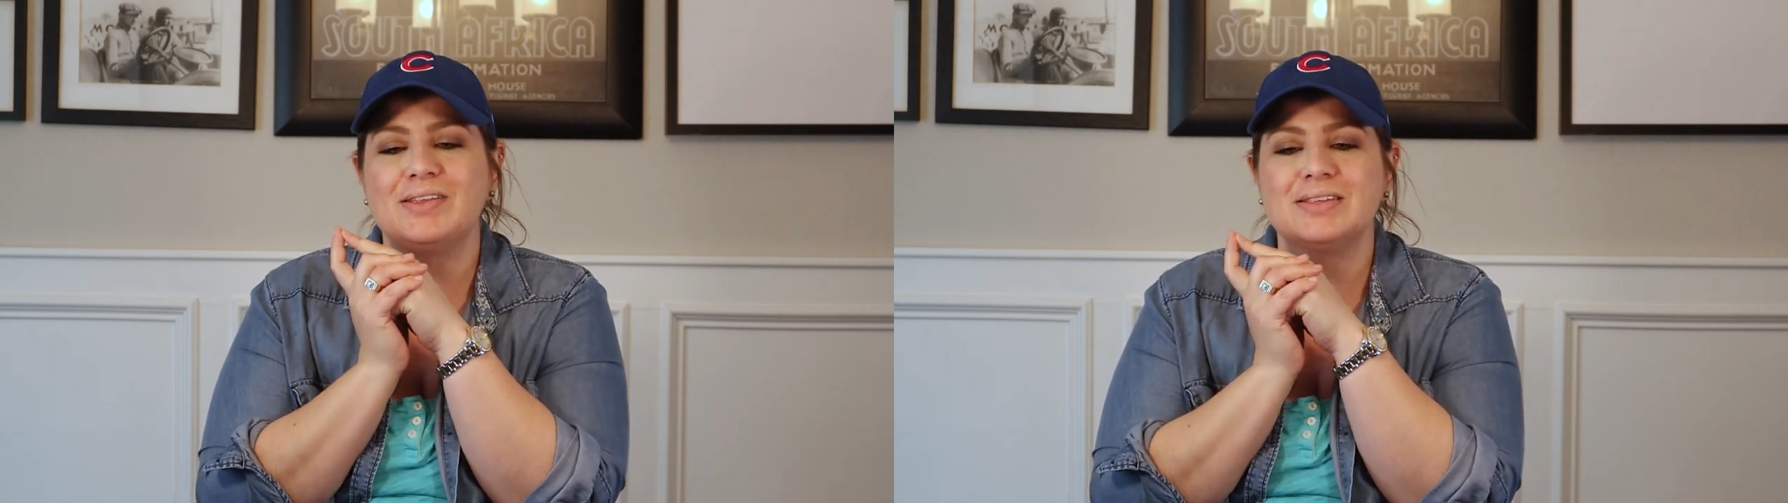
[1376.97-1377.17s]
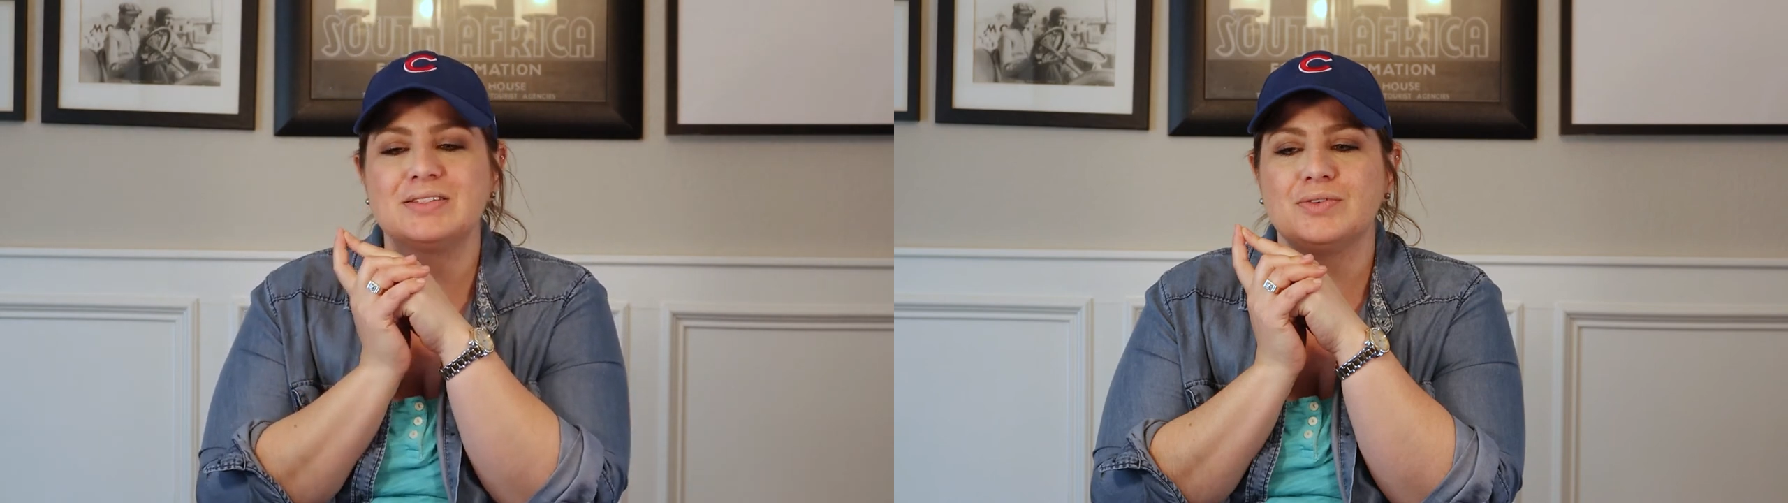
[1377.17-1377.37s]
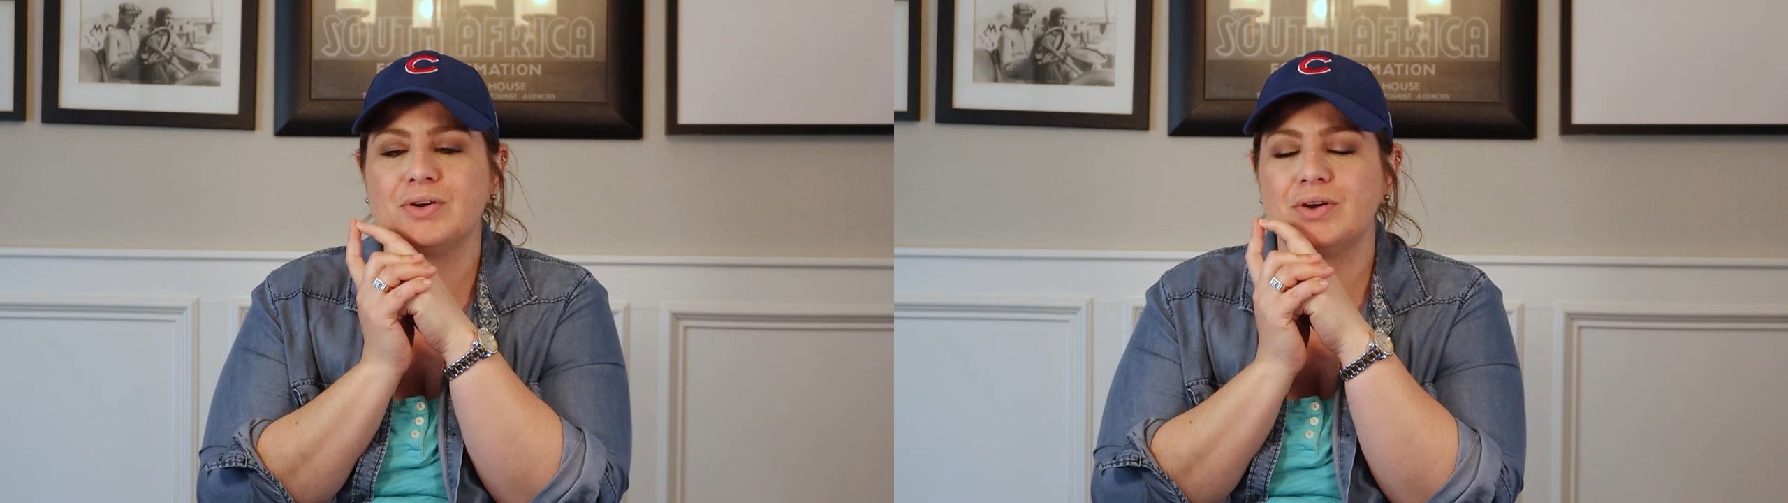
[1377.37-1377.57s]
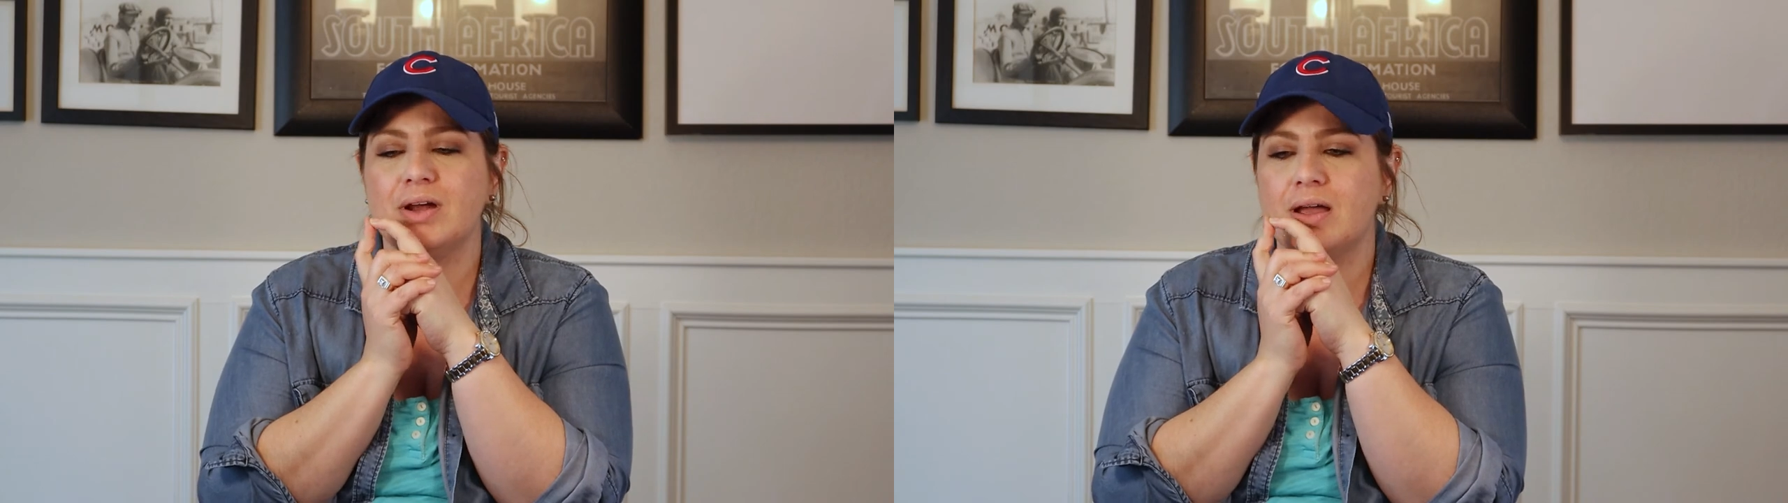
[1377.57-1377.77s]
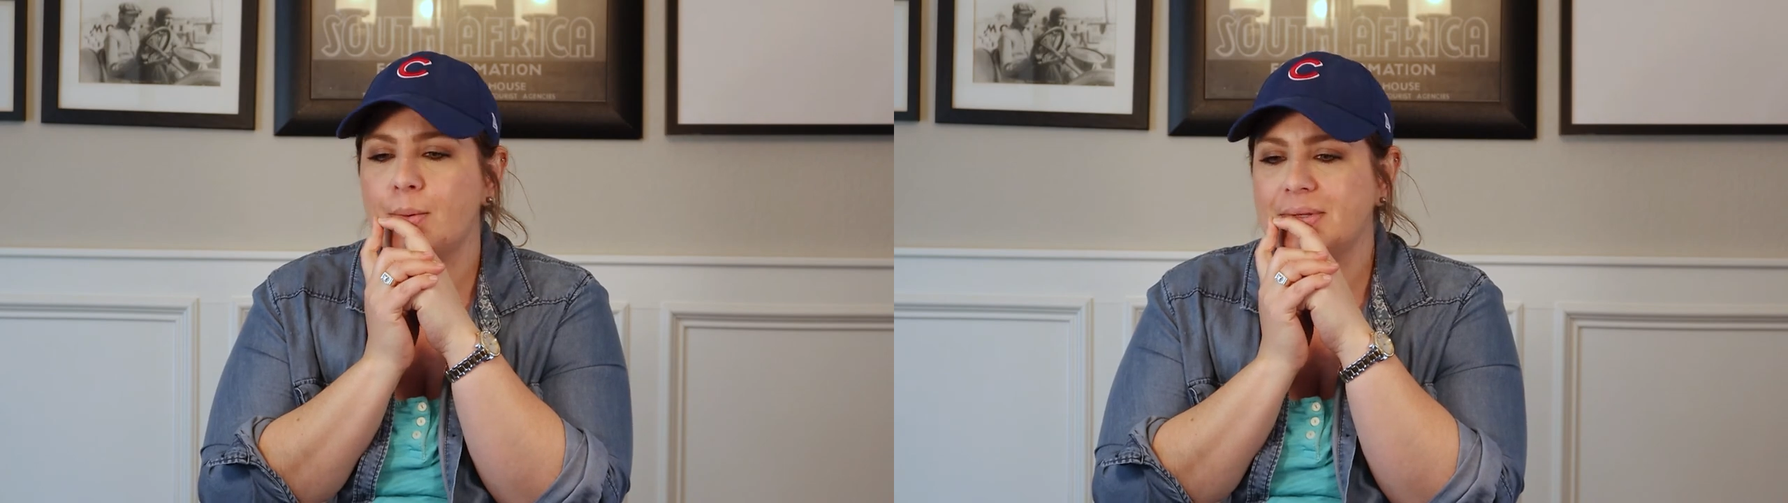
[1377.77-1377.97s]
about this
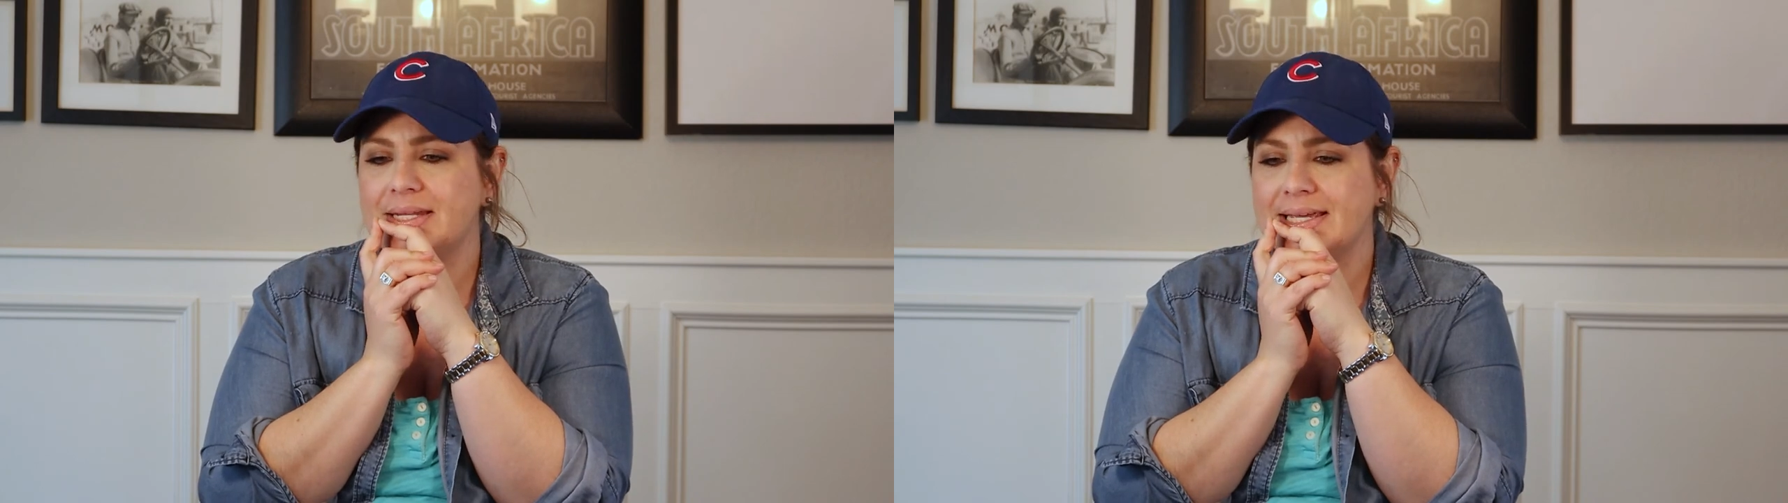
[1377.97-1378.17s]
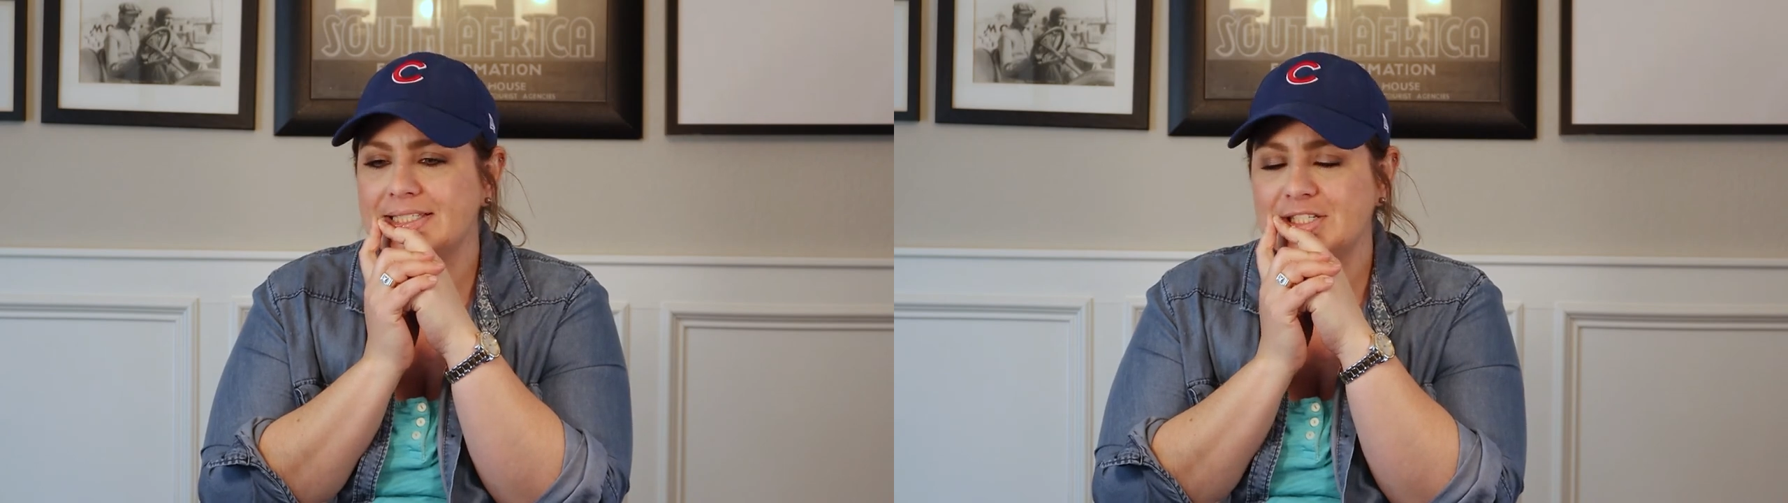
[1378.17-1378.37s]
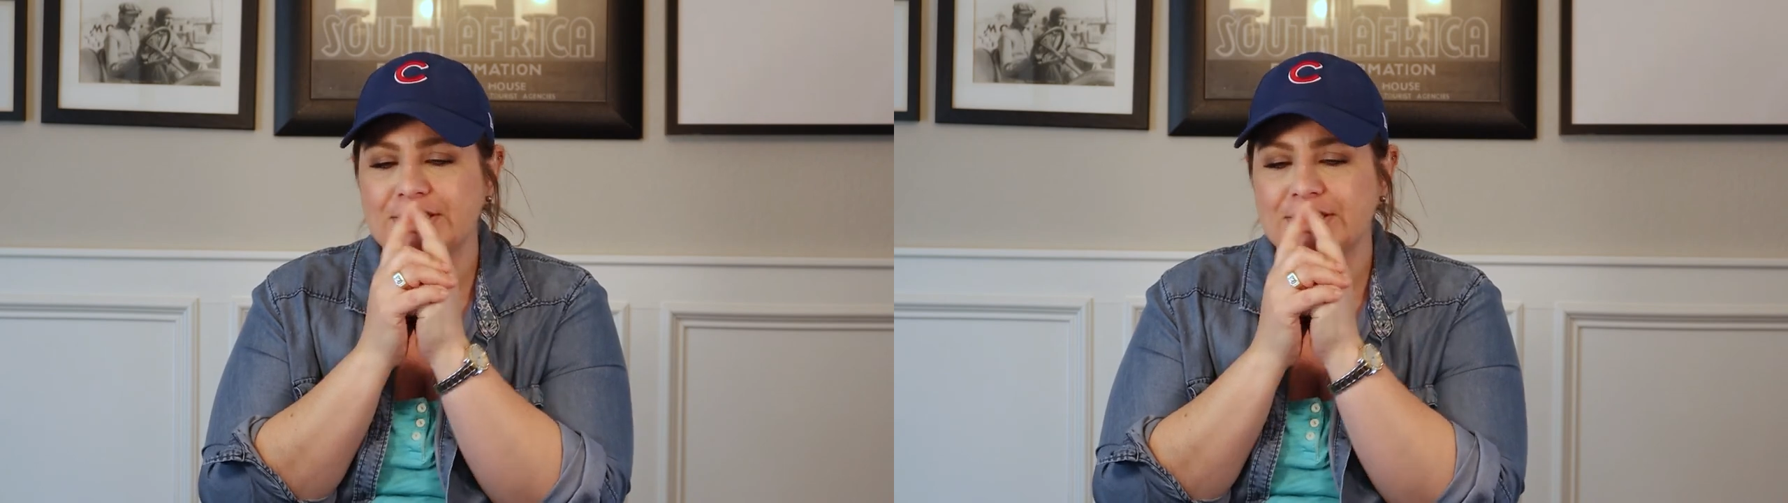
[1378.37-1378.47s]
for a couple of days,